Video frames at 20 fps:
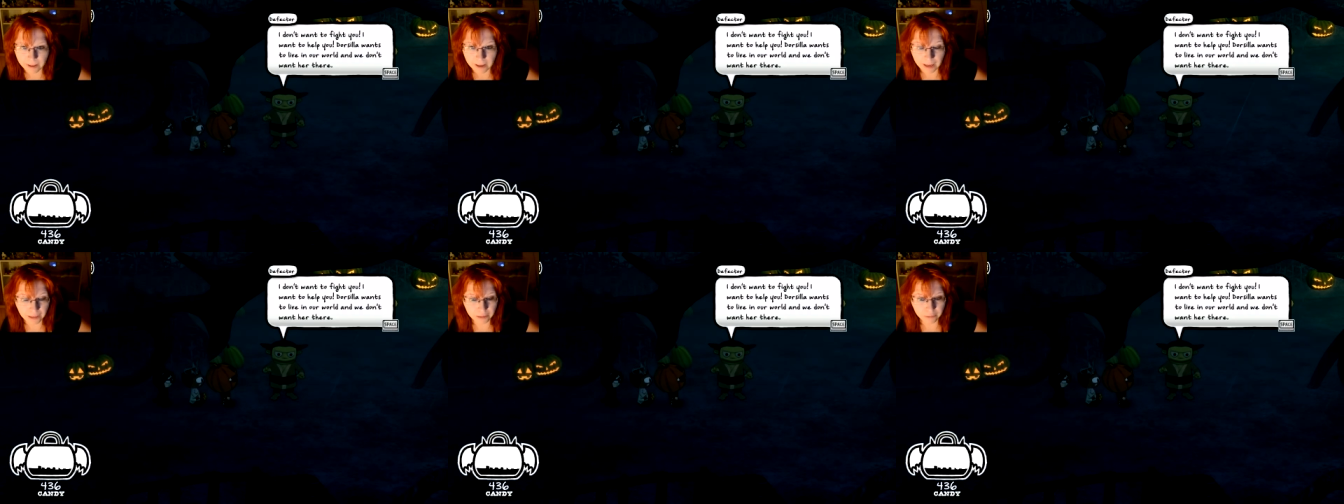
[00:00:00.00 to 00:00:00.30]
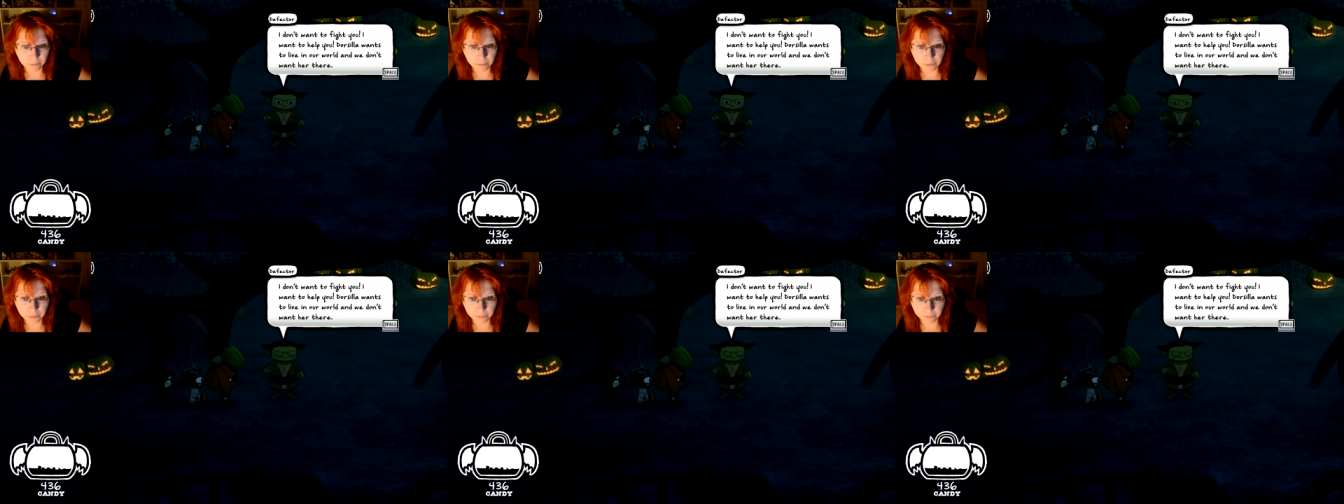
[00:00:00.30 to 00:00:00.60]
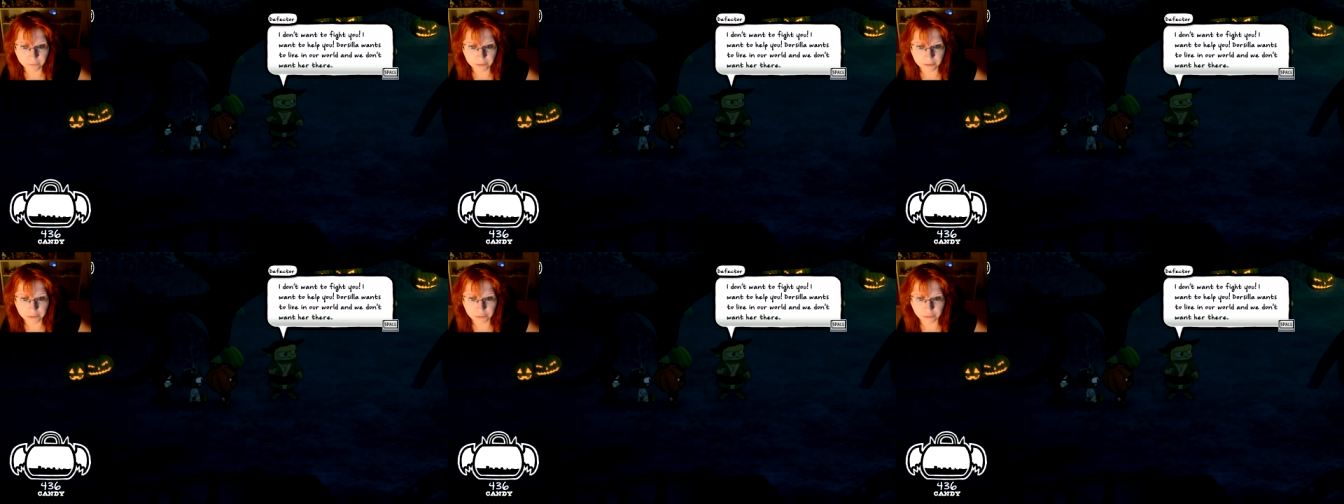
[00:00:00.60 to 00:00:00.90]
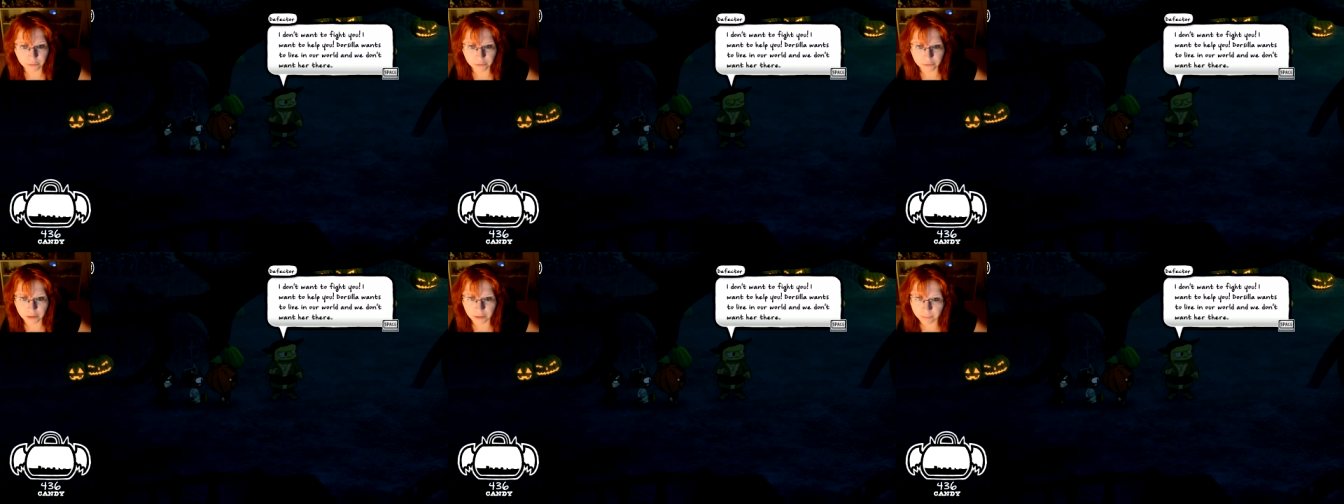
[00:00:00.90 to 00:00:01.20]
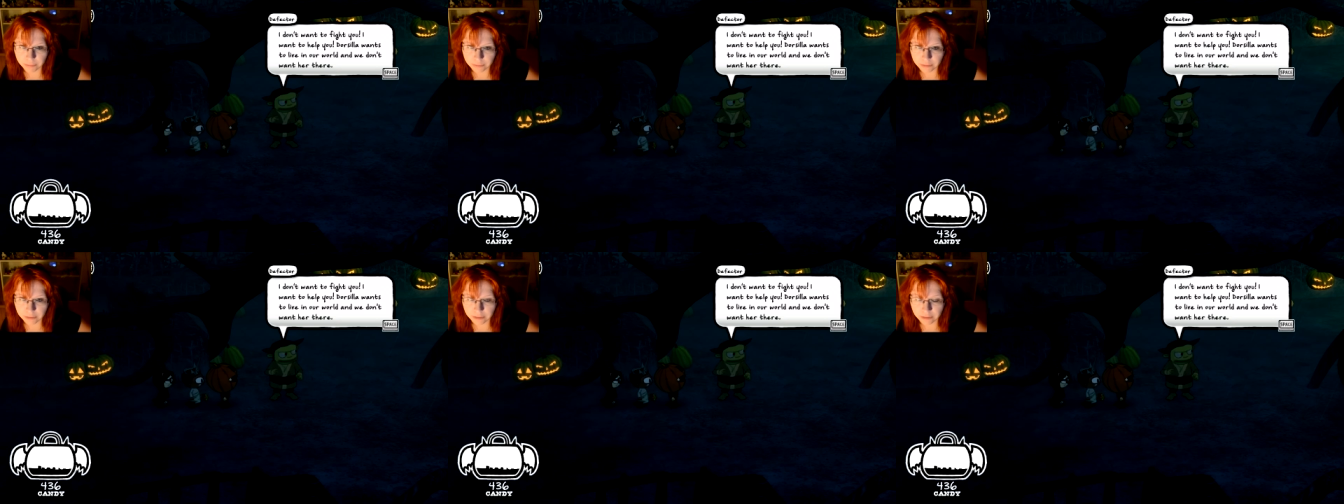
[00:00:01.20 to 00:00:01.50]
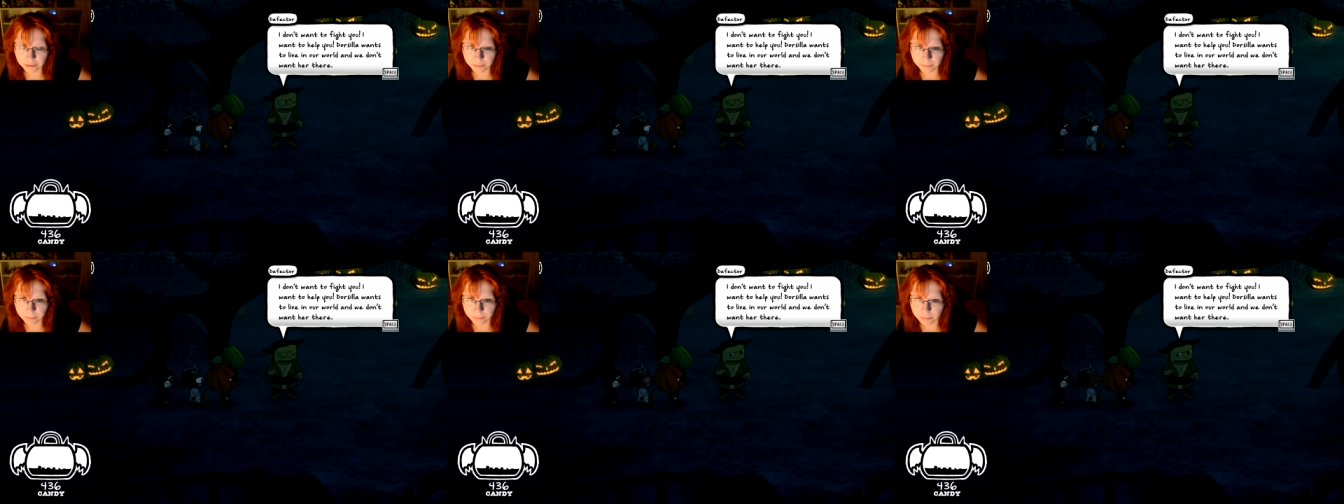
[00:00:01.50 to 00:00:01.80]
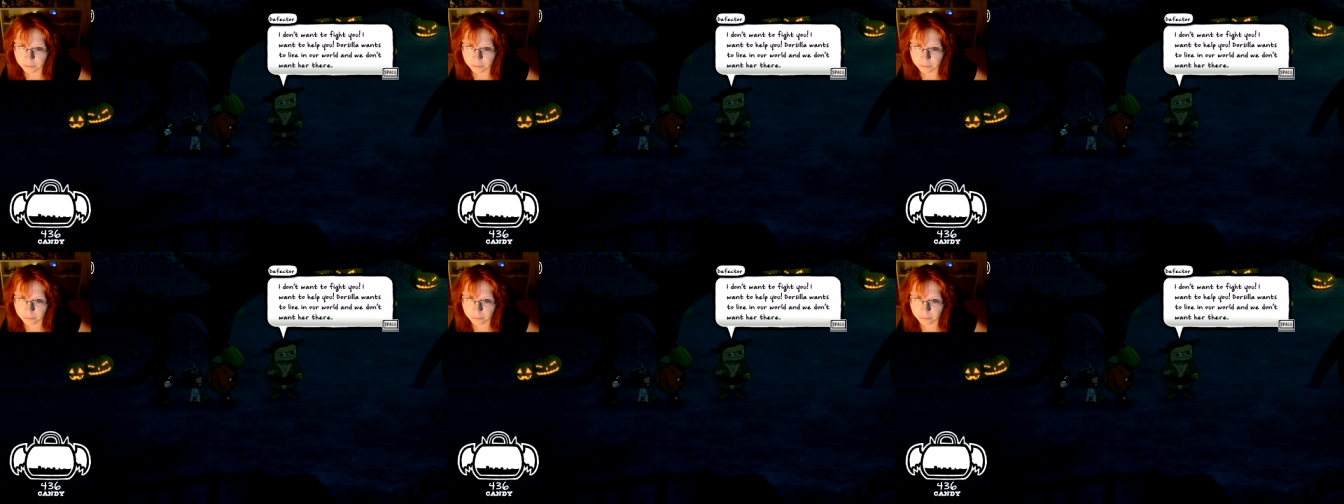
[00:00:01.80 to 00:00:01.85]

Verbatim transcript: I don't want to fight you, I want to help you.